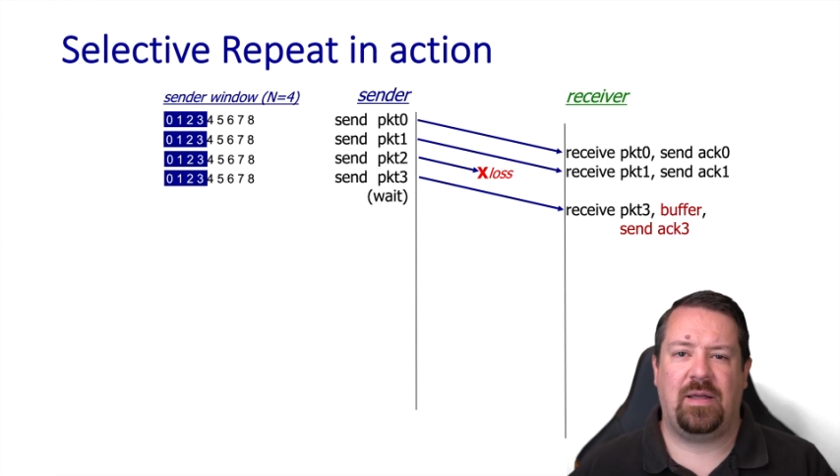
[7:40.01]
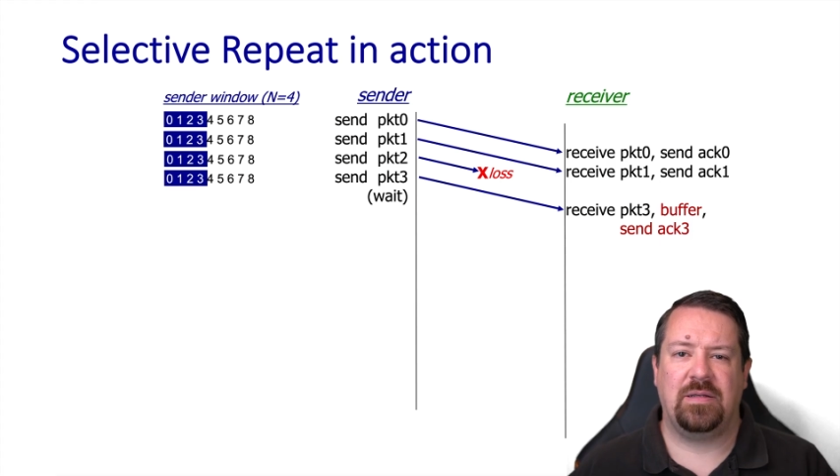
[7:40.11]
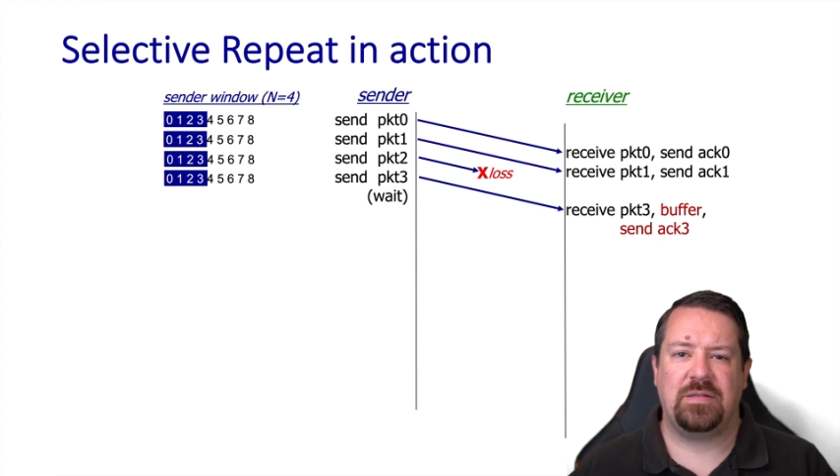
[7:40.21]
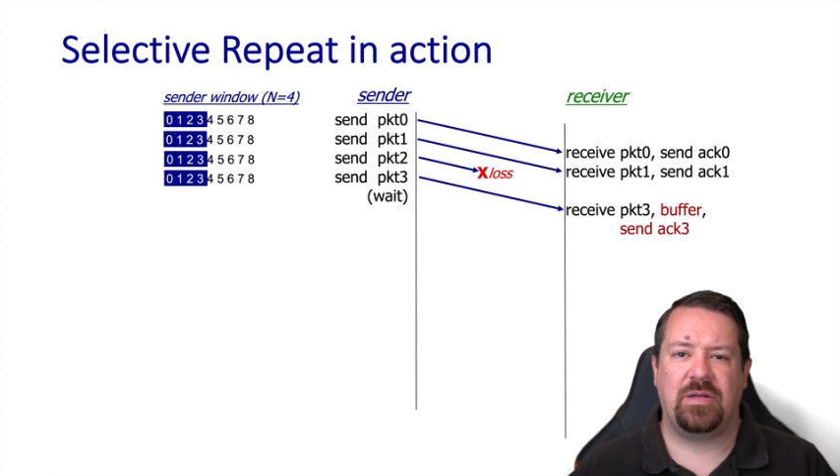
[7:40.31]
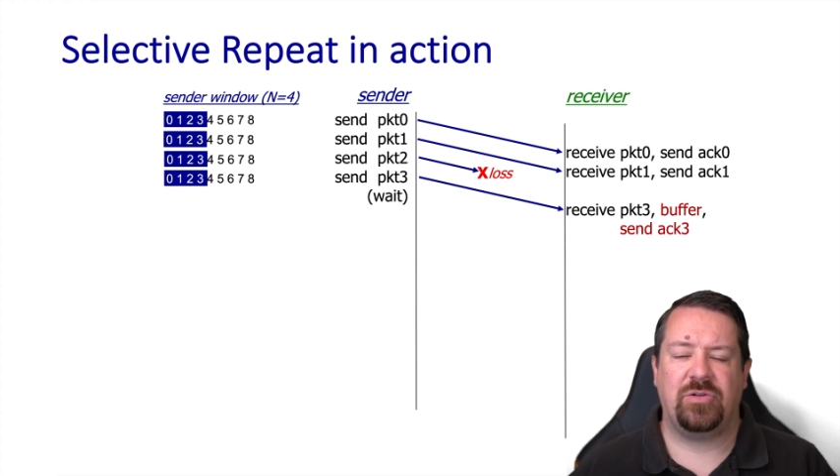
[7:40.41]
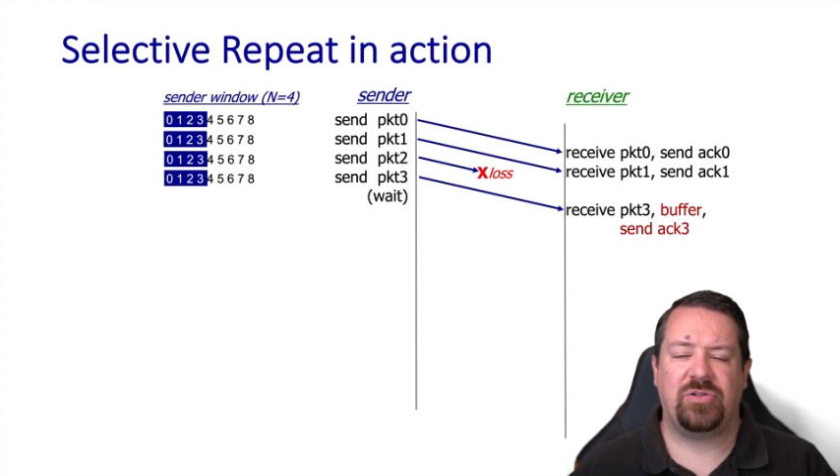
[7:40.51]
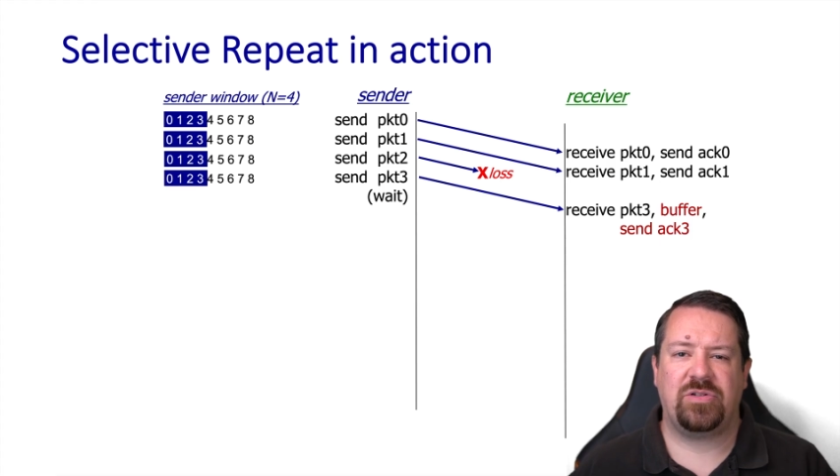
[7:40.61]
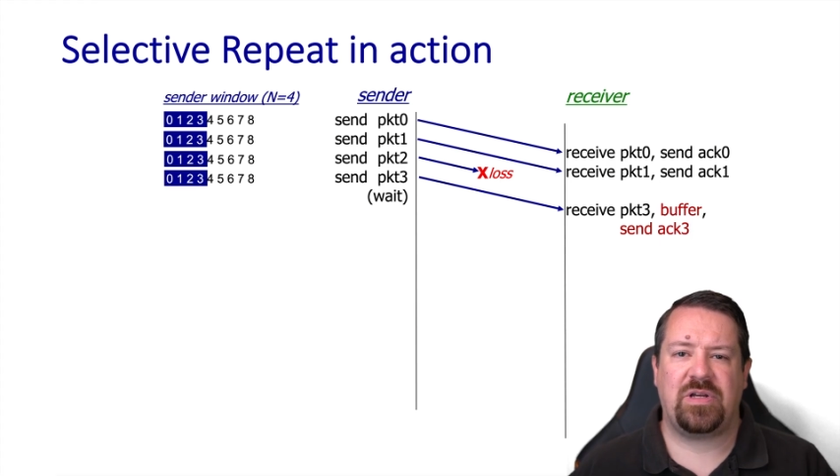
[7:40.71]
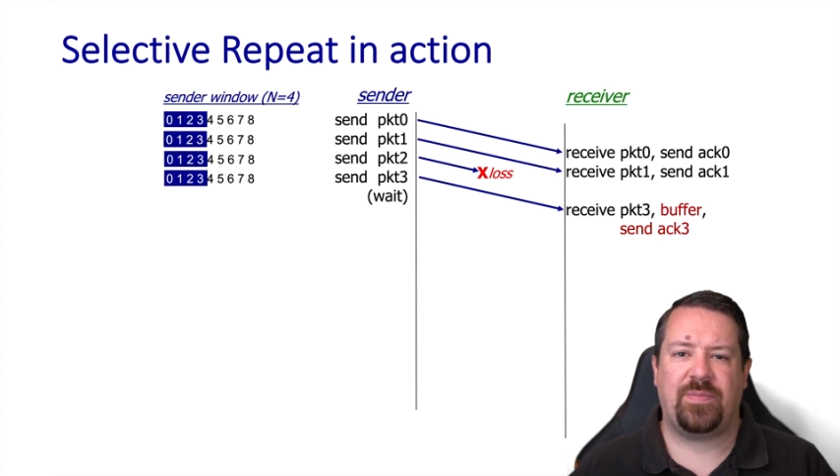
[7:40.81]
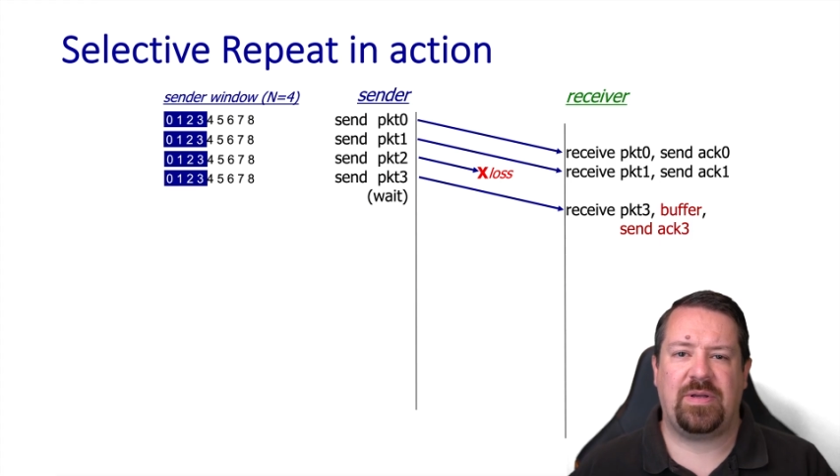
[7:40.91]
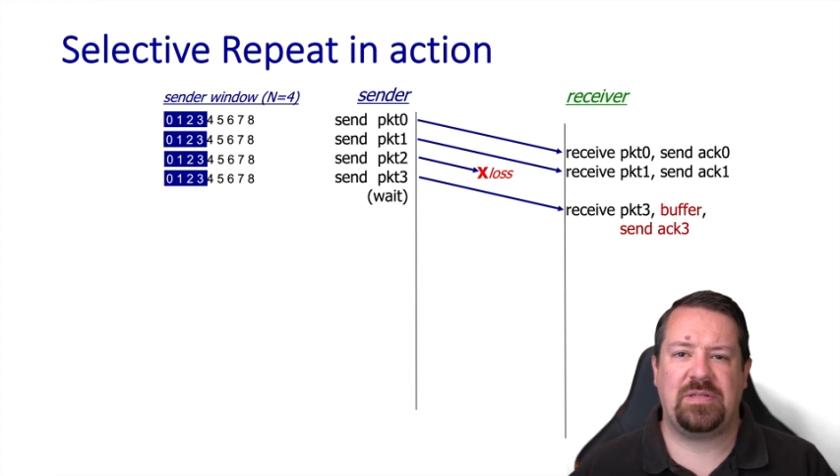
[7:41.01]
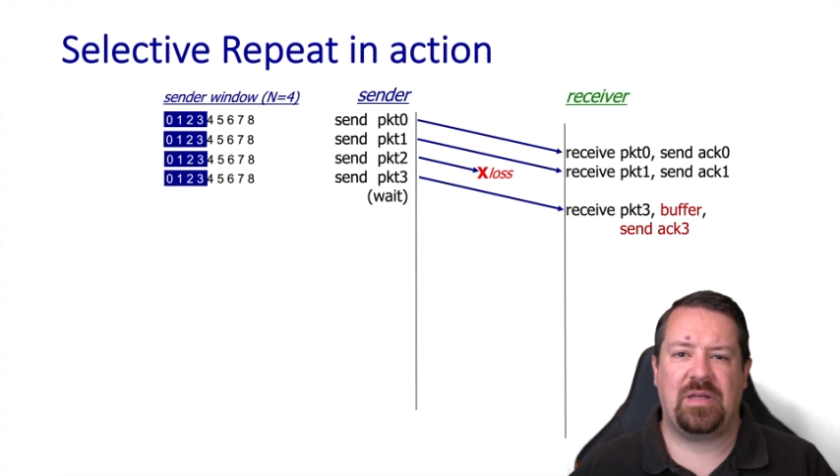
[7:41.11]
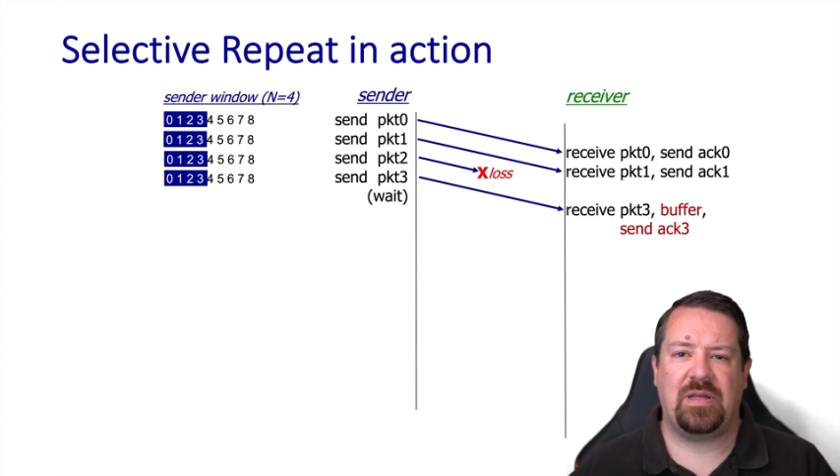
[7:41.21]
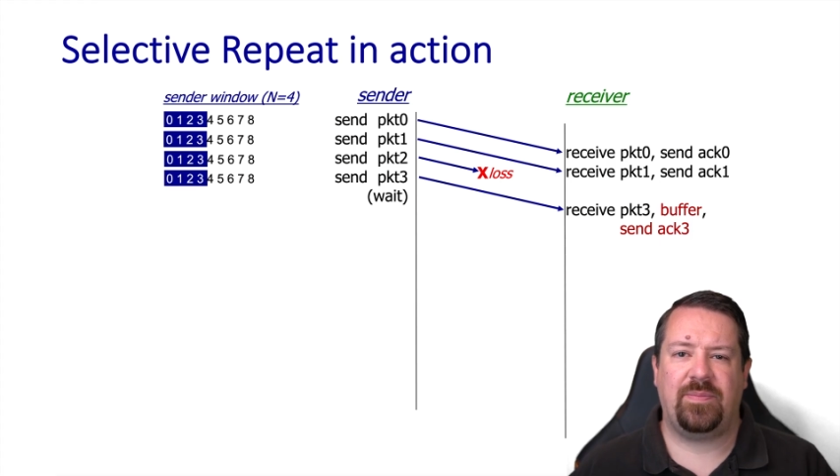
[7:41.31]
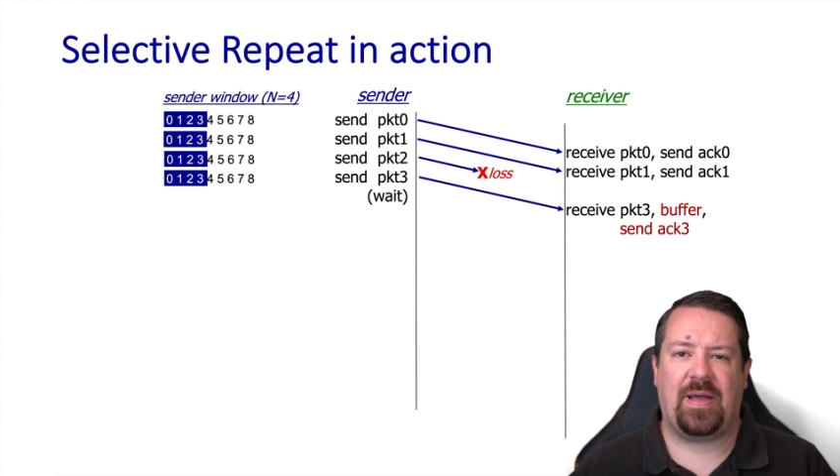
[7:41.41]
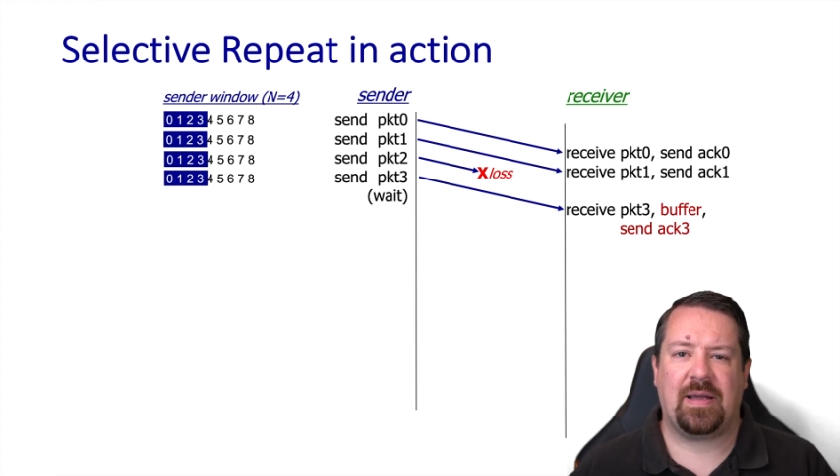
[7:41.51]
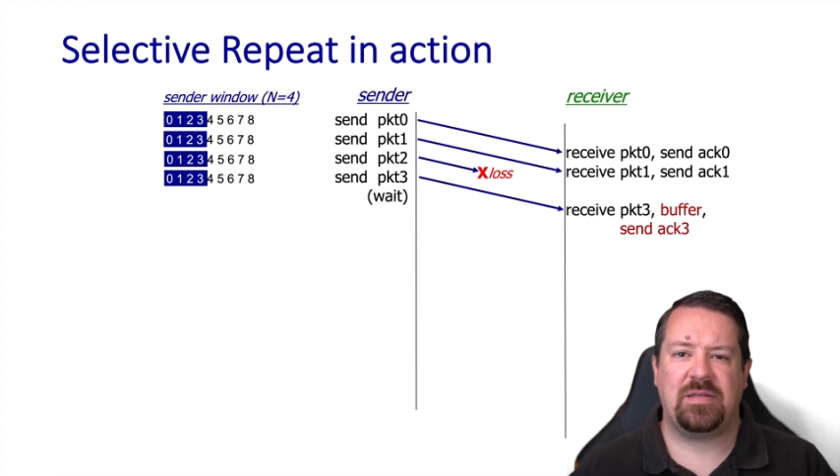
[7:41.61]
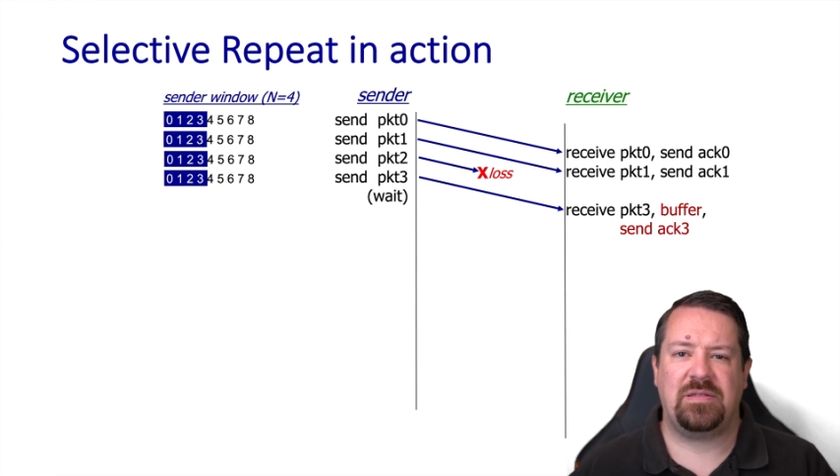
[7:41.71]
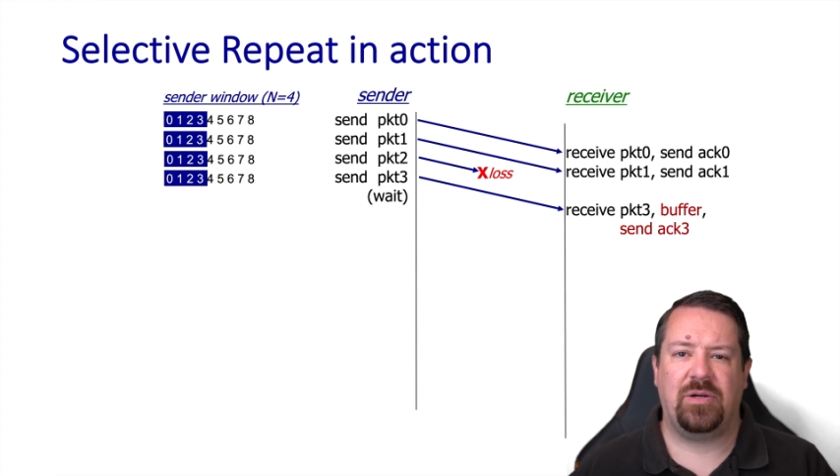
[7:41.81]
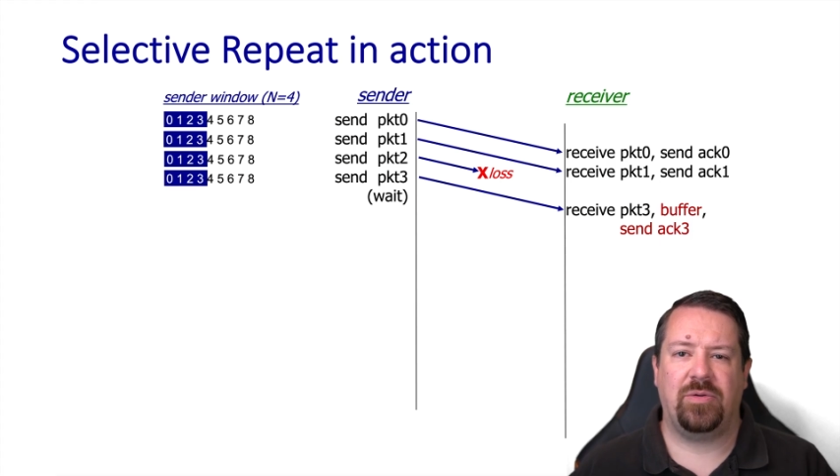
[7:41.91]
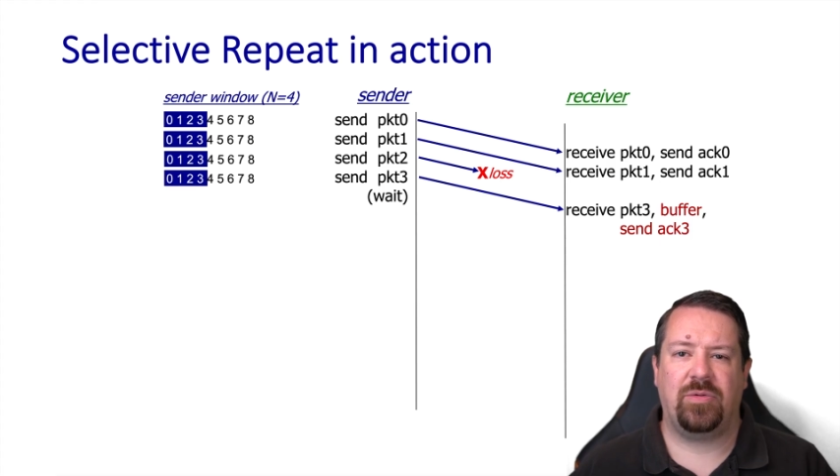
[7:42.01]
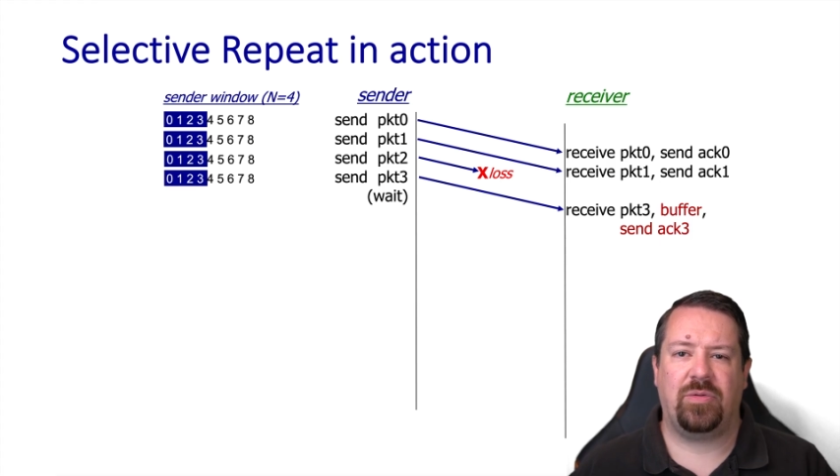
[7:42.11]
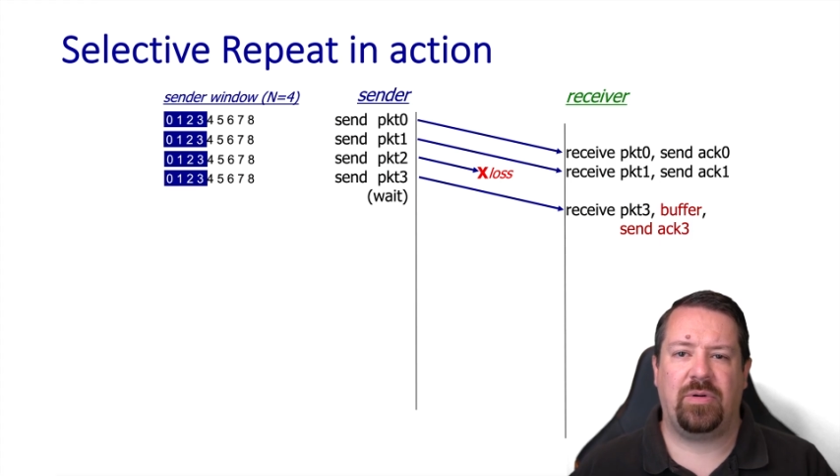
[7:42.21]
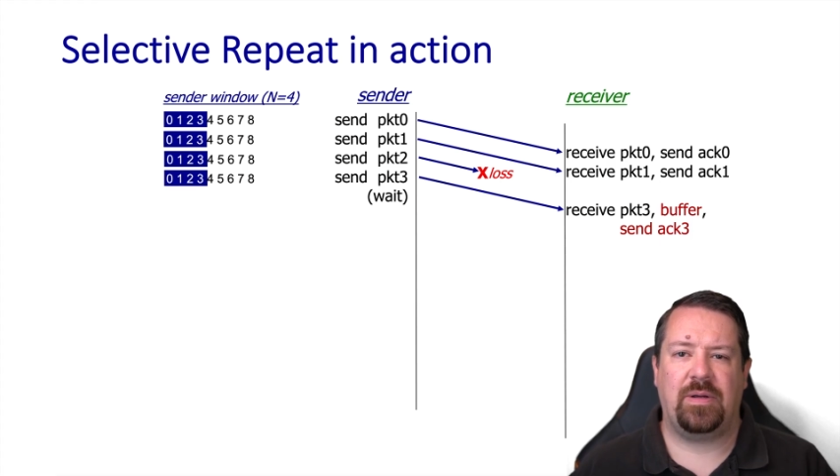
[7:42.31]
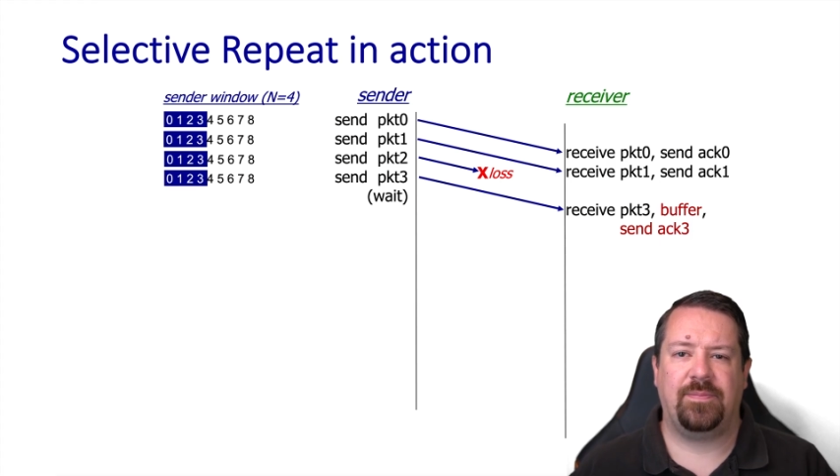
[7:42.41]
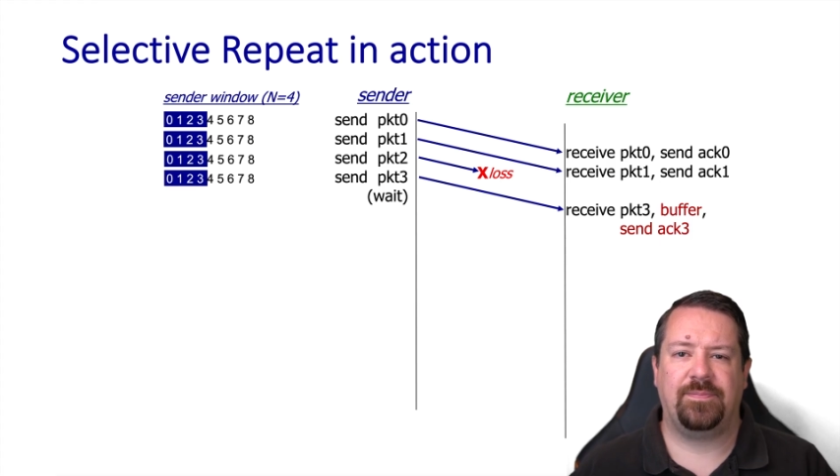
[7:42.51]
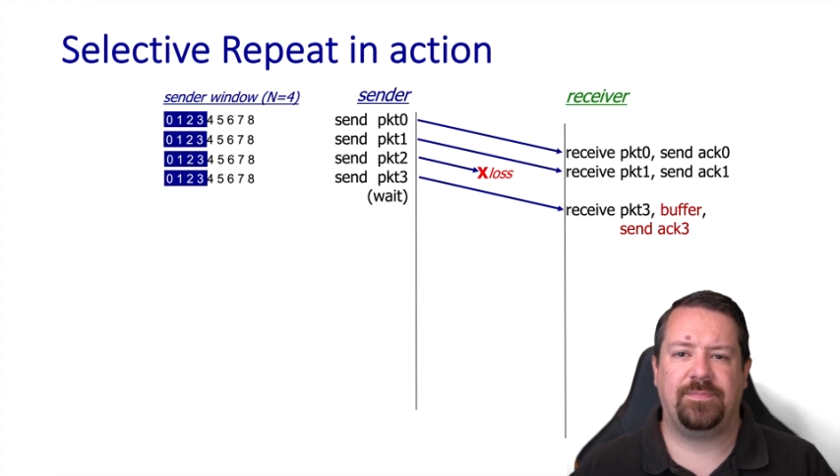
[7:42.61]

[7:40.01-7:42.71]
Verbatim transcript: and the sender starts out by sending packets zero through three.